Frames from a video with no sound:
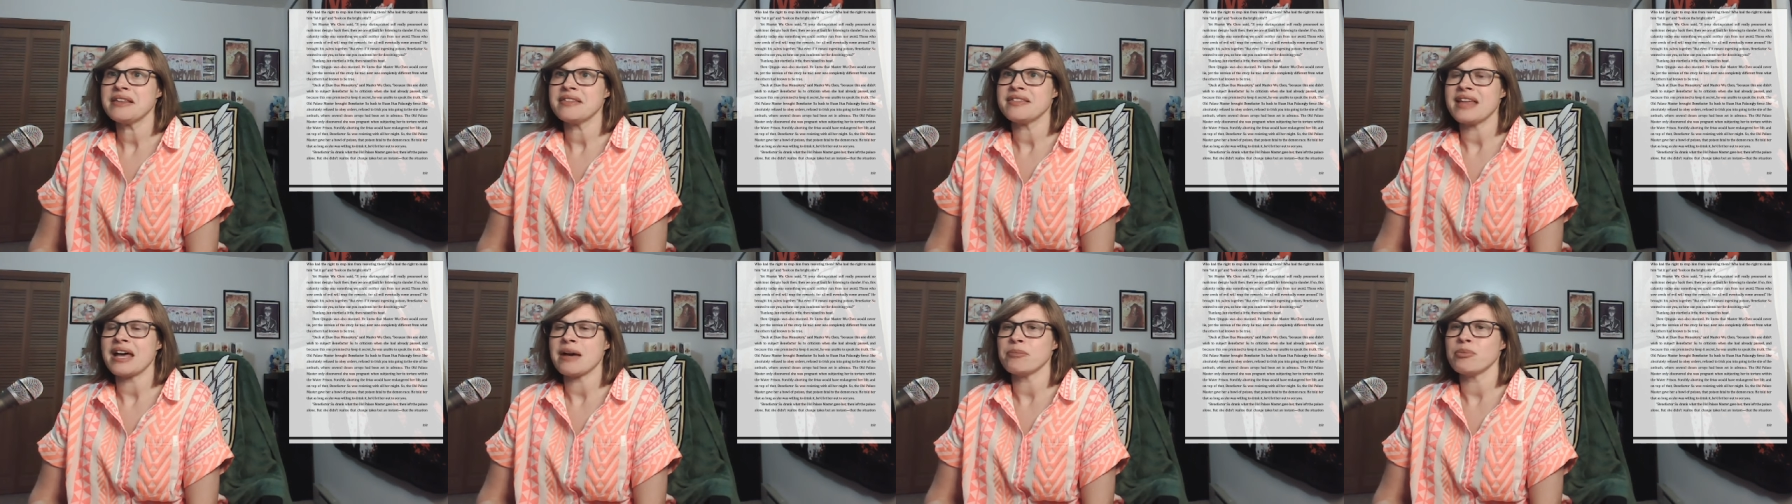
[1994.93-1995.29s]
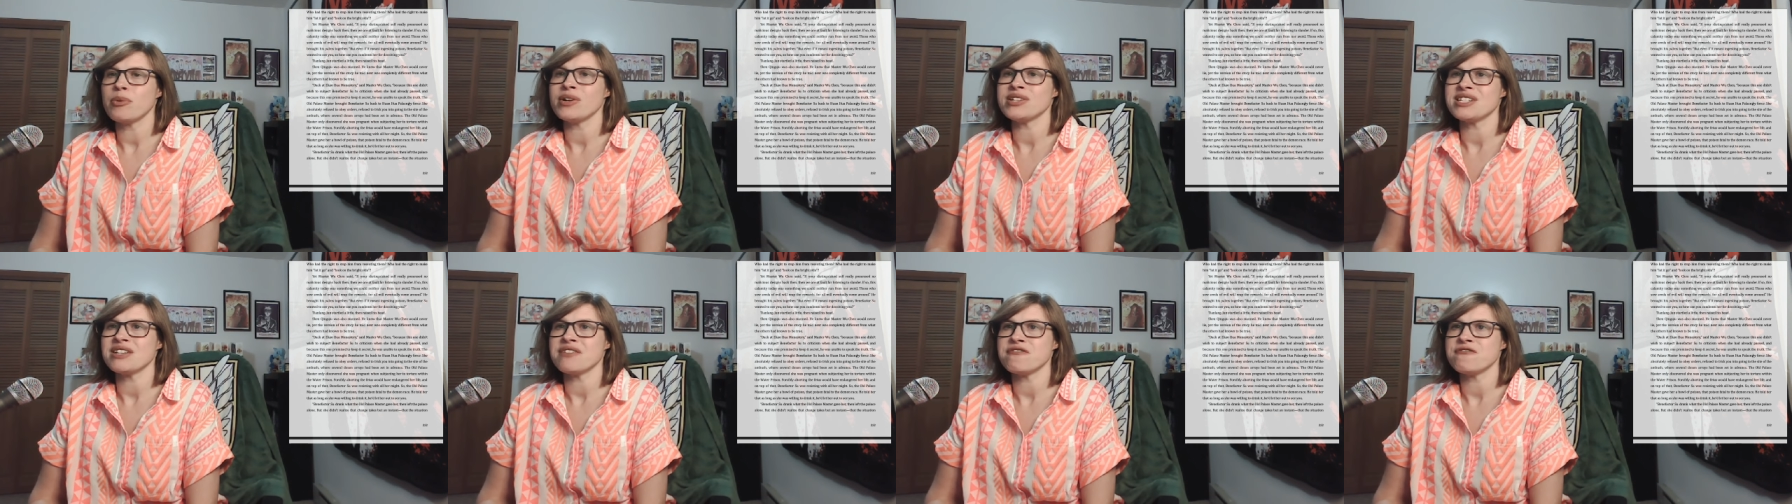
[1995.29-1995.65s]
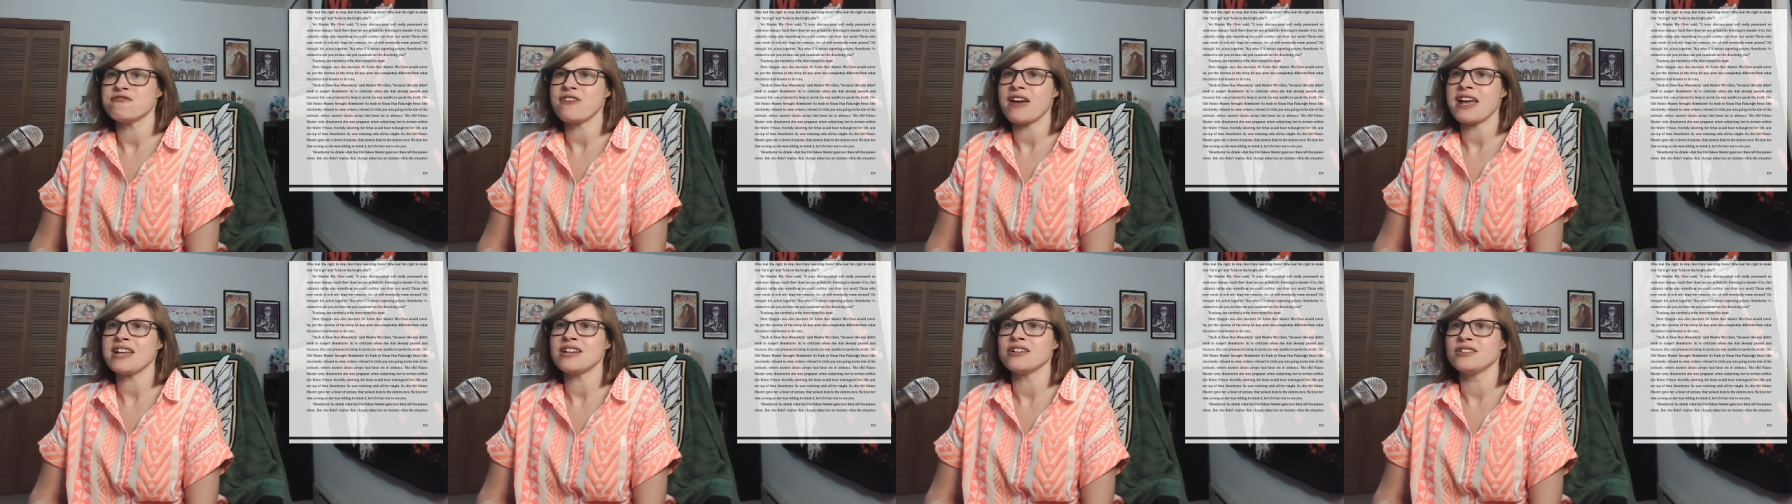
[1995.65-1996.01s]
that poison
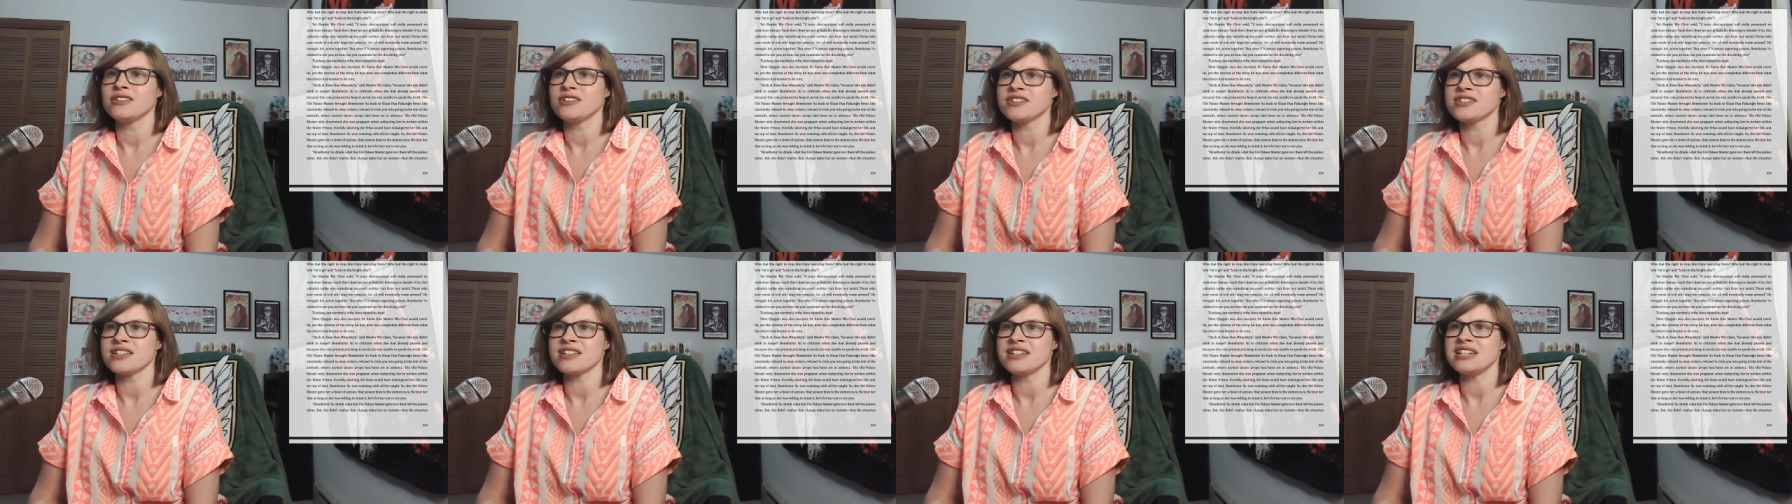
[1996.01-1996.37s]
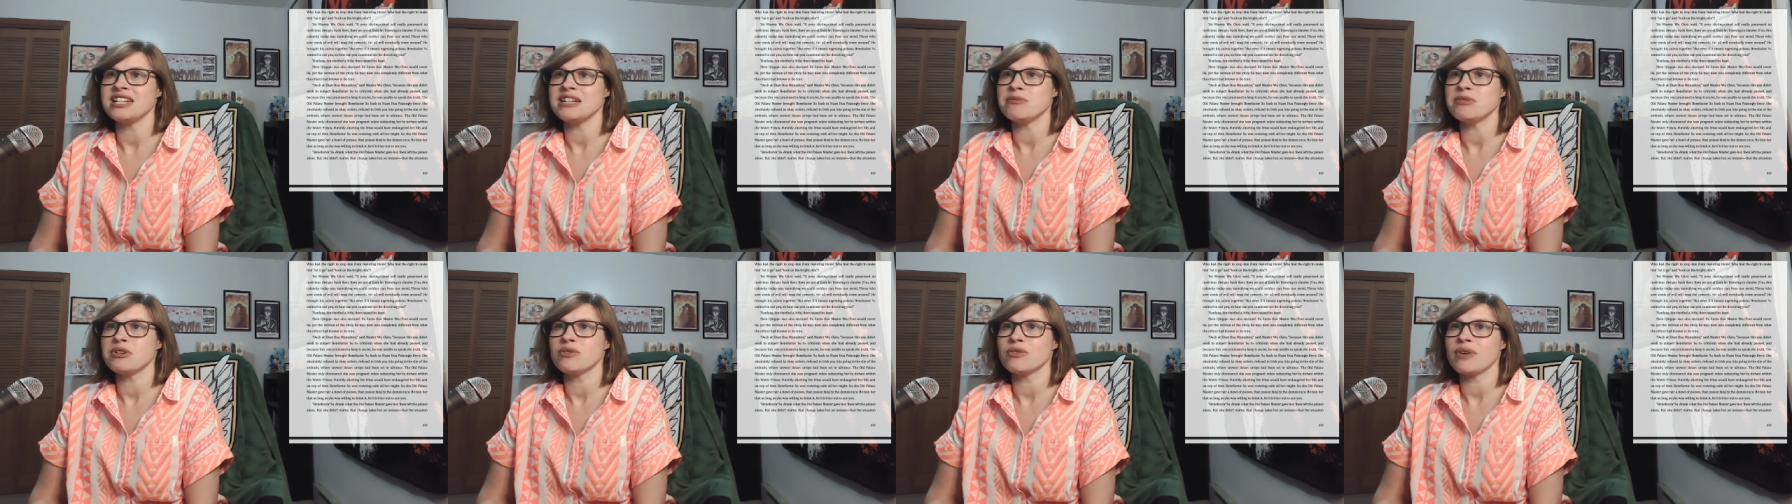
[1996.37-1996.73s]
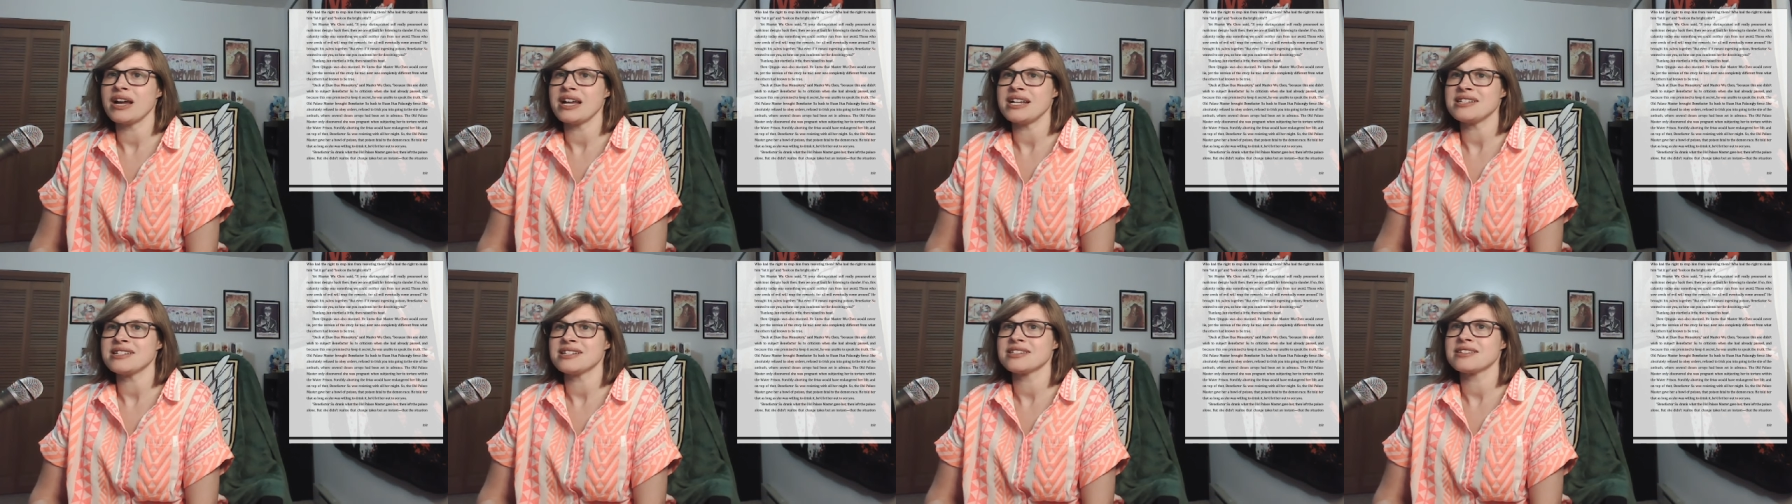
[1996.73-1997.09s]
fatal to the demon
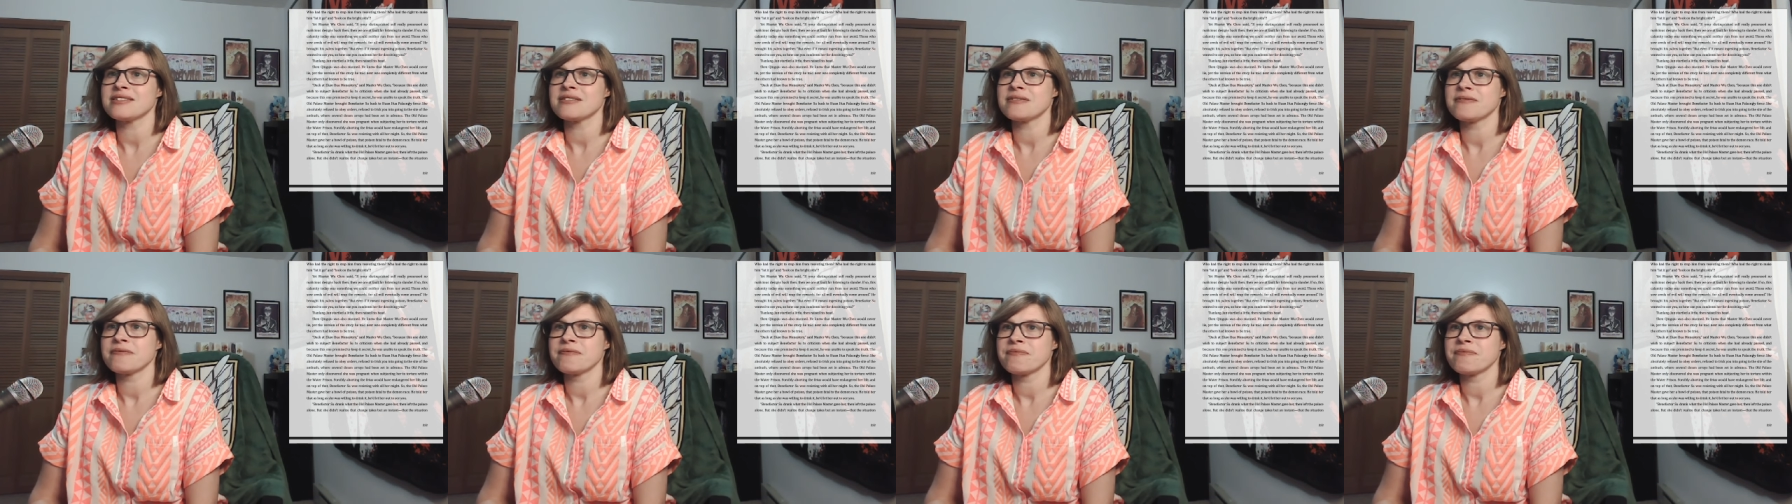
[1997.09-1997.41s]
race.